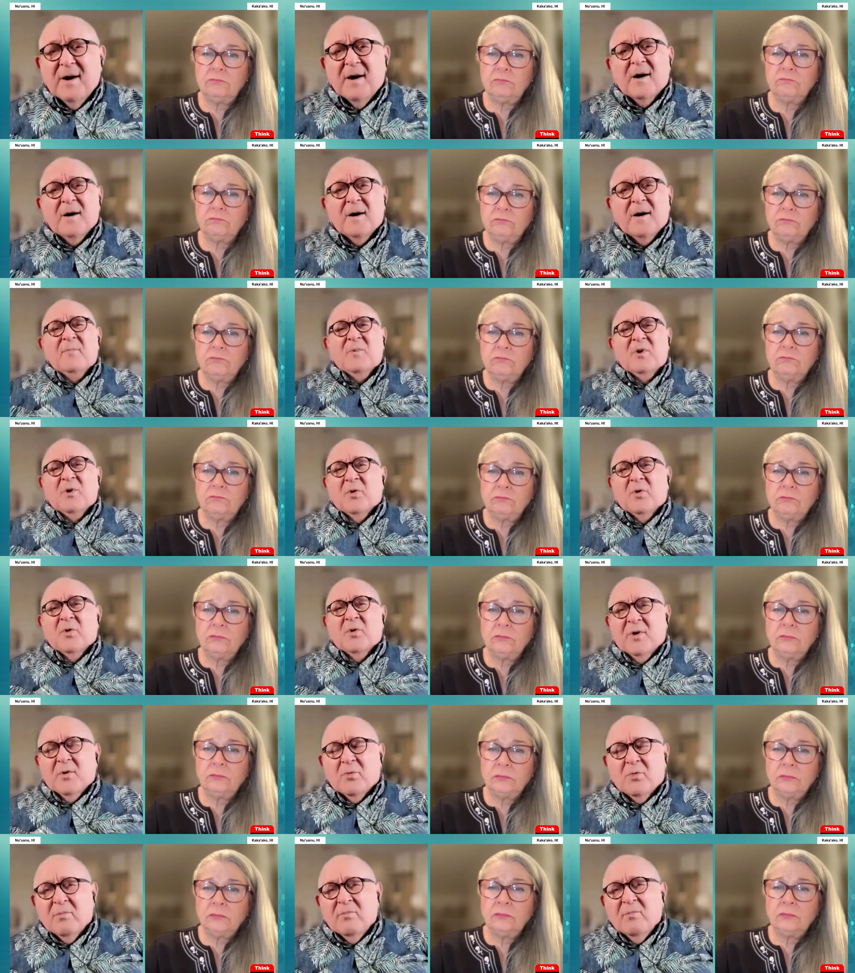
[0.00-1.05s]
Speaker 1: Um, you know,
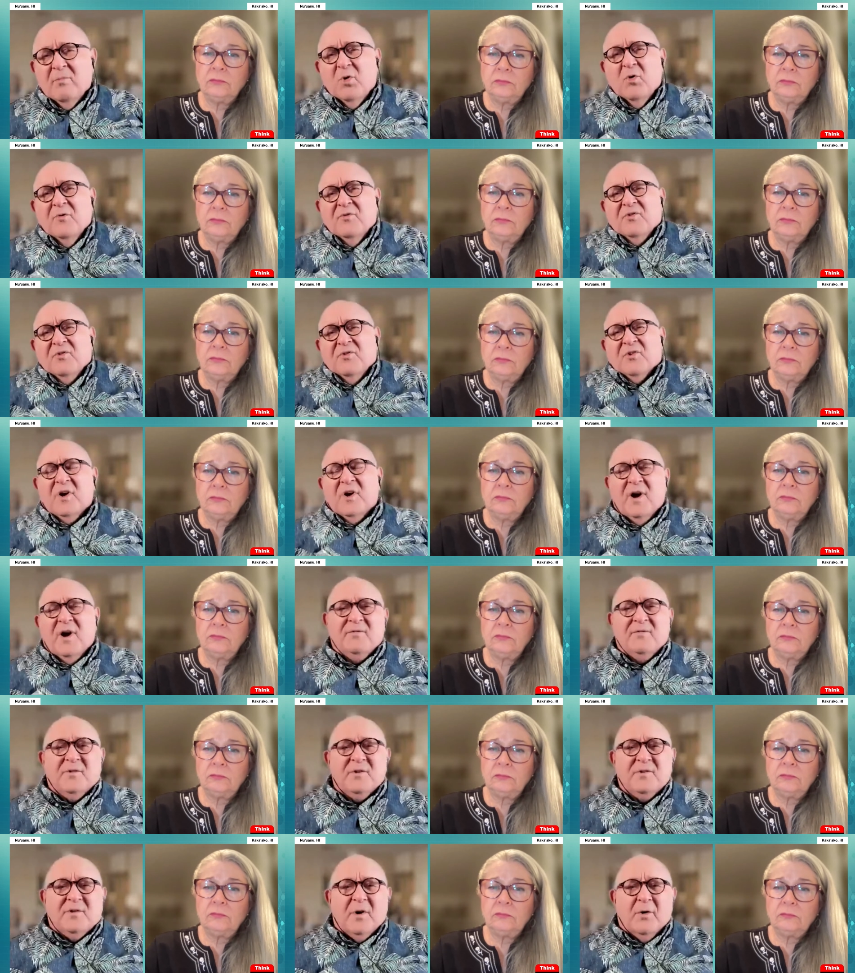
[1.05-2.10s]
there were moves uh,
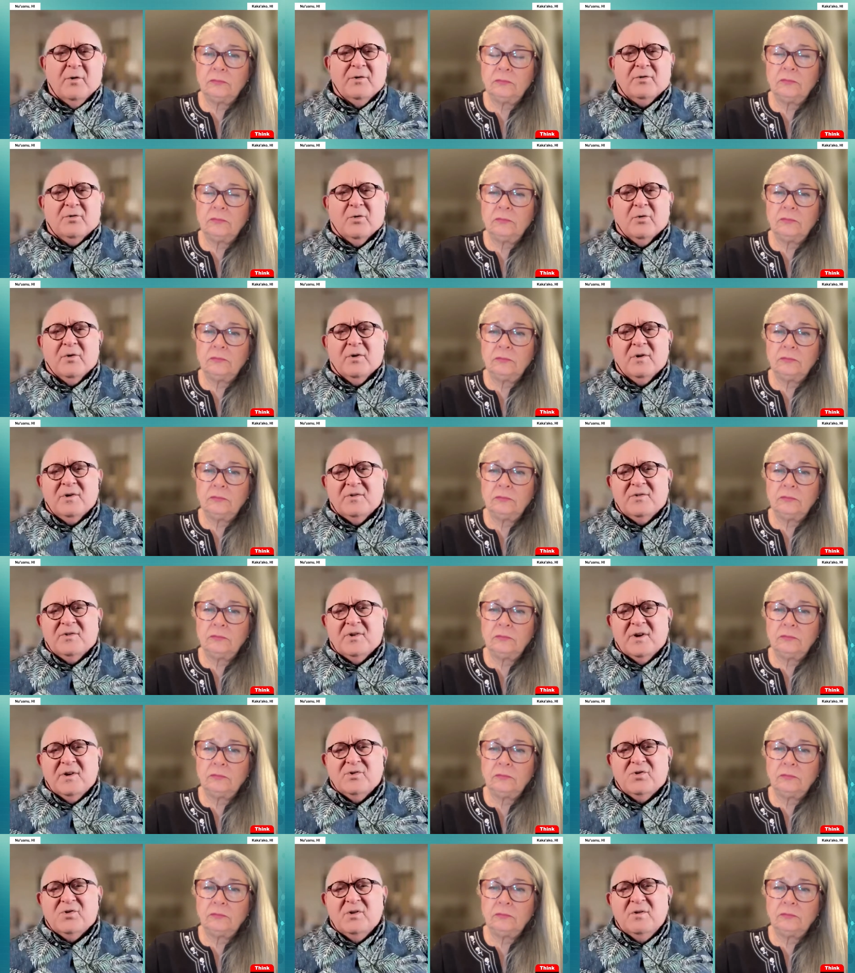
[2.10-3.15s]
after
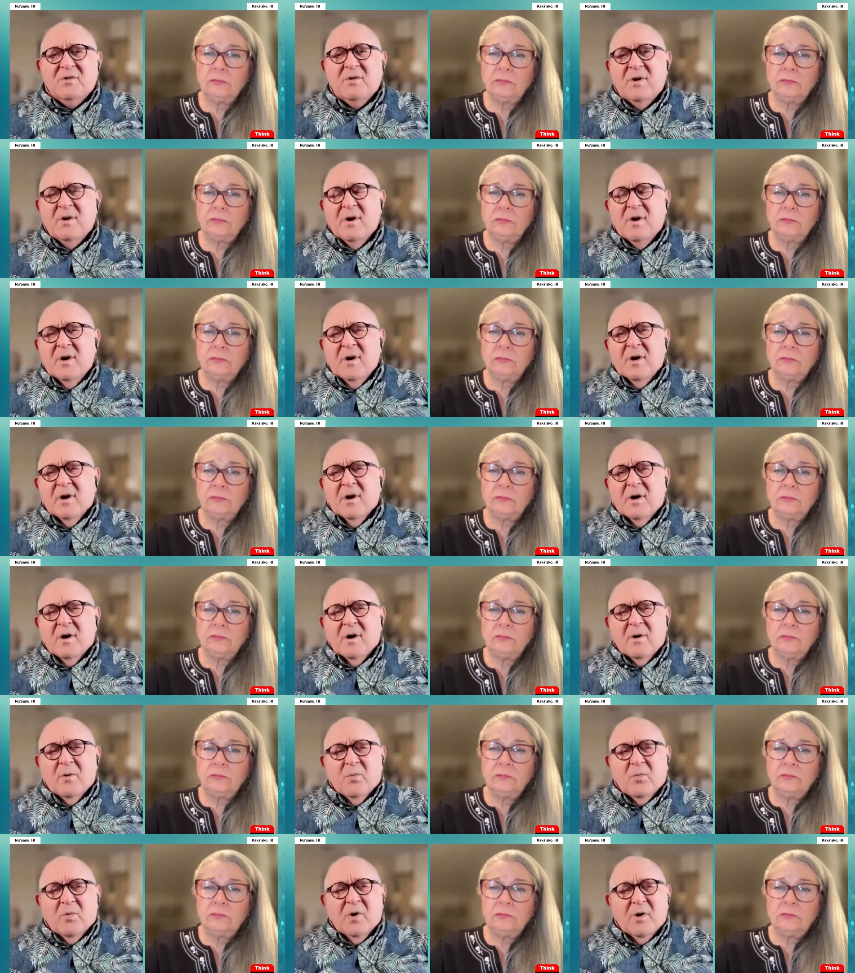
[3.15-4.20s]
territorialization.
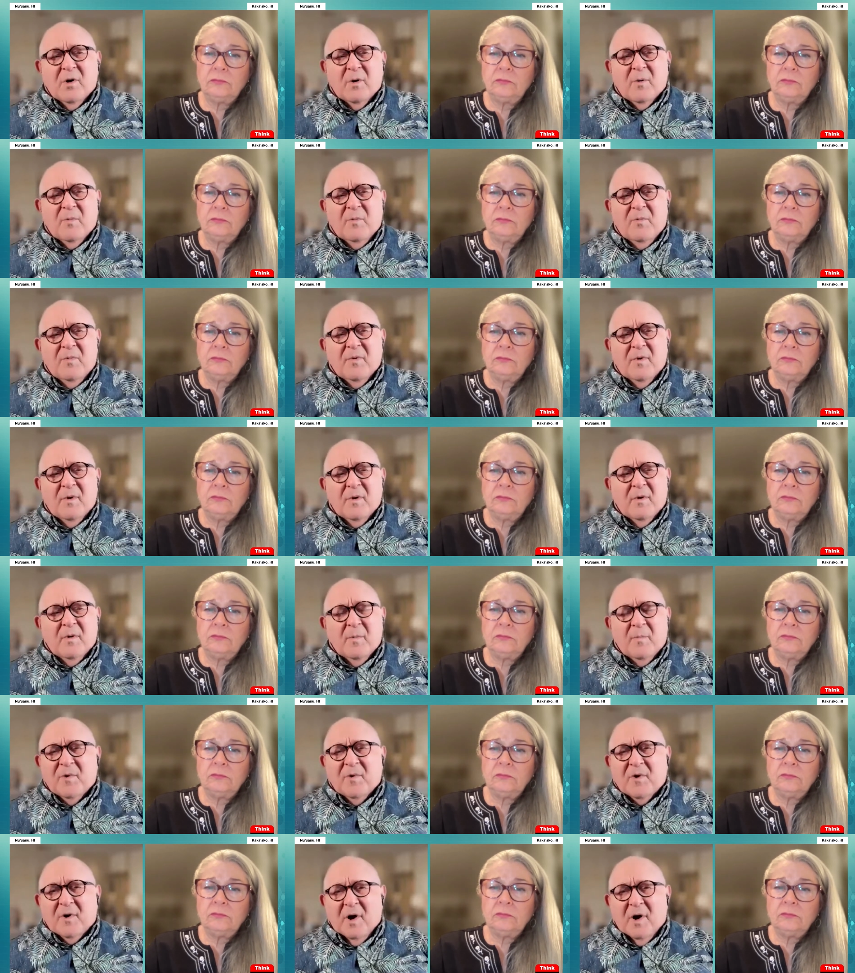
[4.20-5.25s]
Uh, where
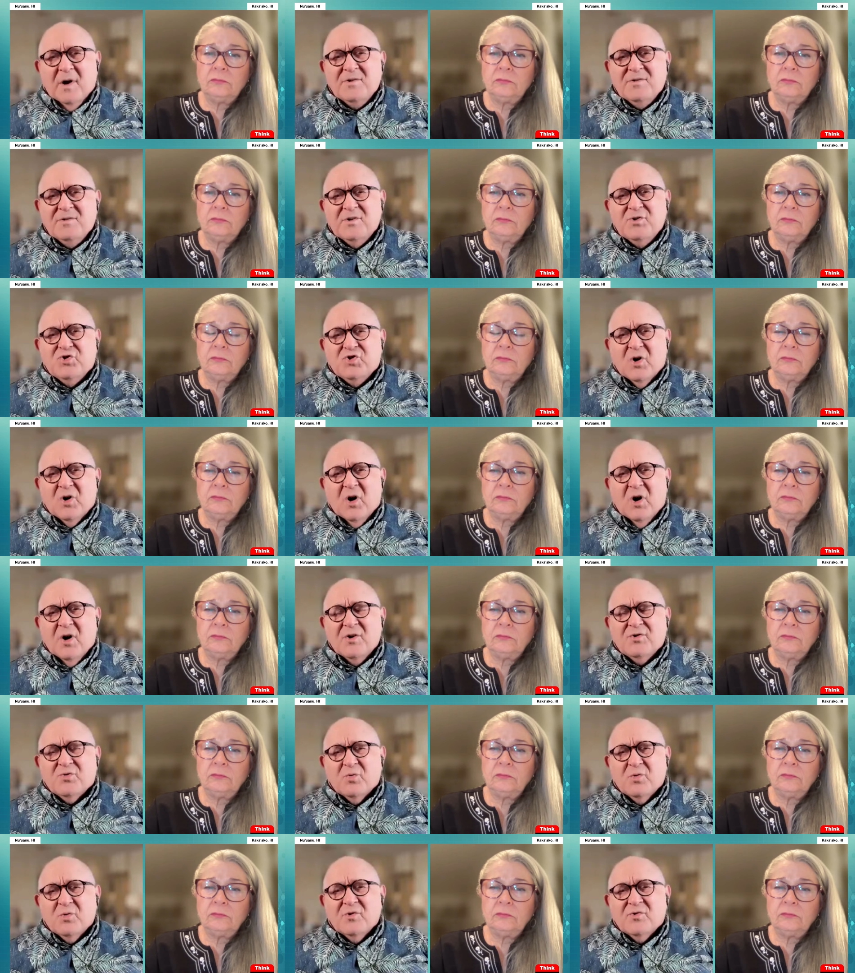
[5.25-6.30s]
um, the guys in
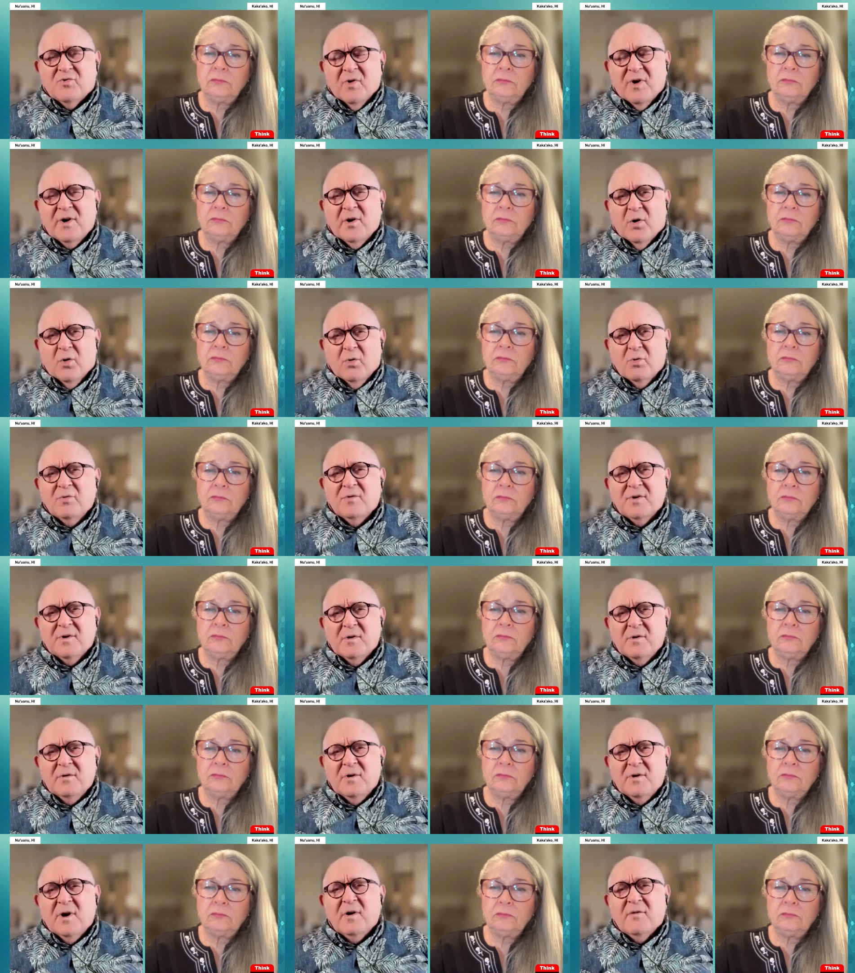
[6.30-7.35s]
charge were trying to hold the
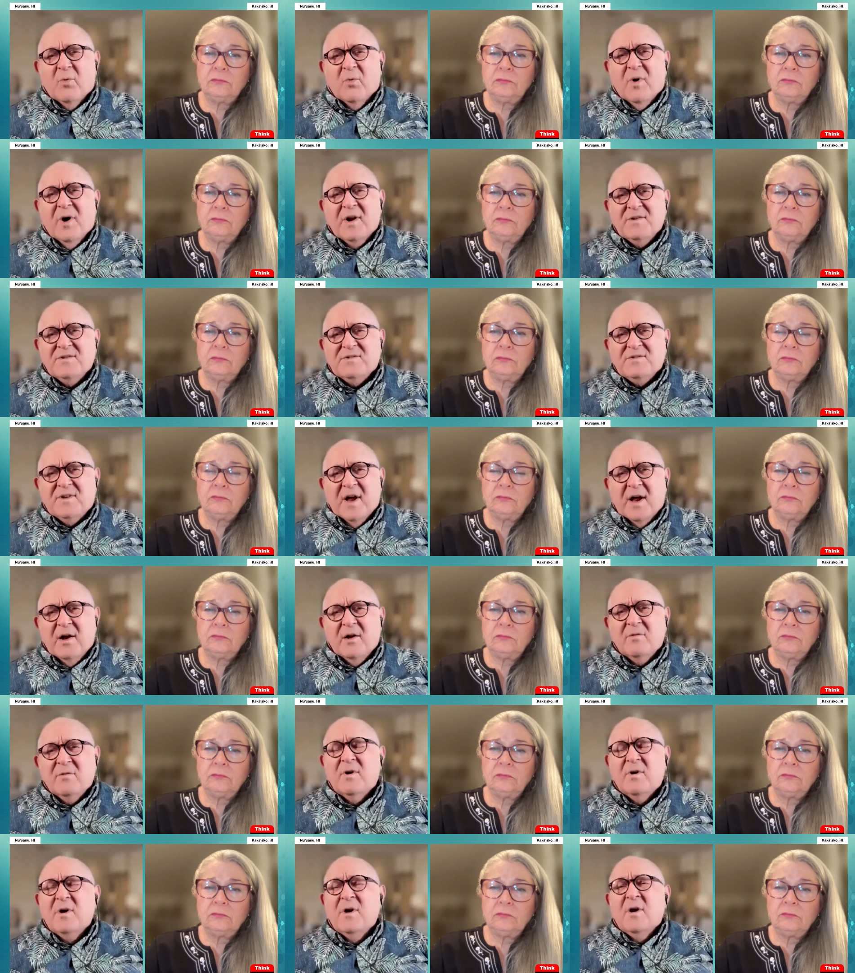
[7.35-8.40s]
Native Hawaiians
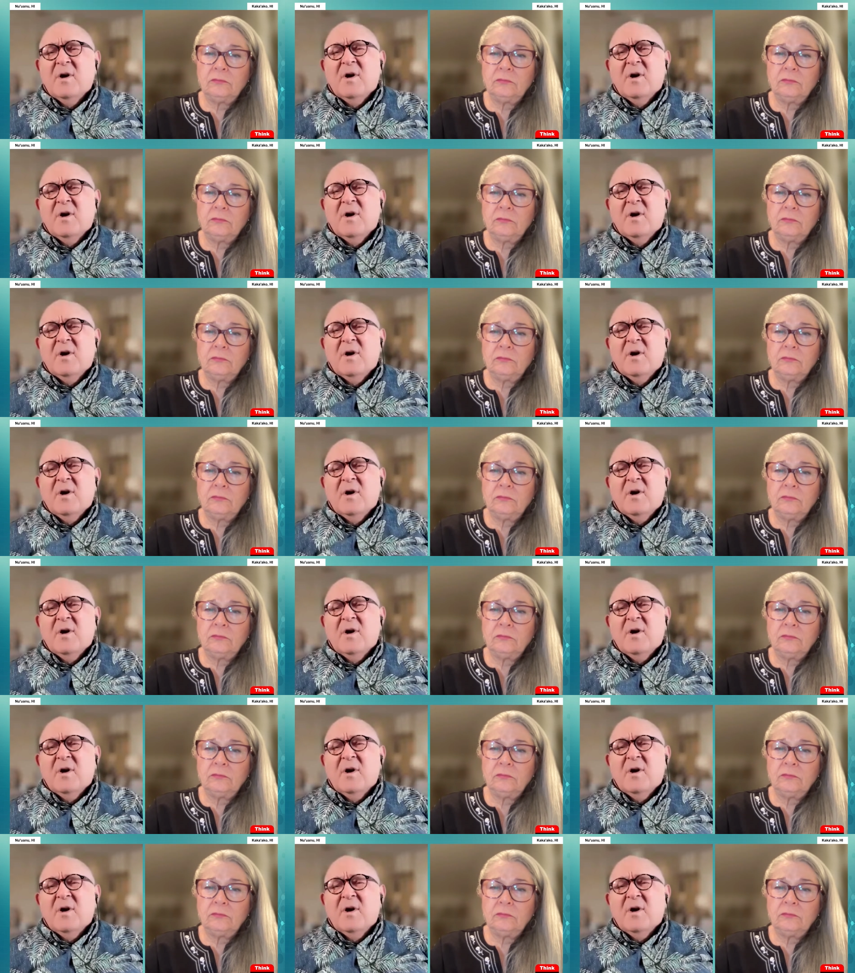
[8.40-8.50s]
down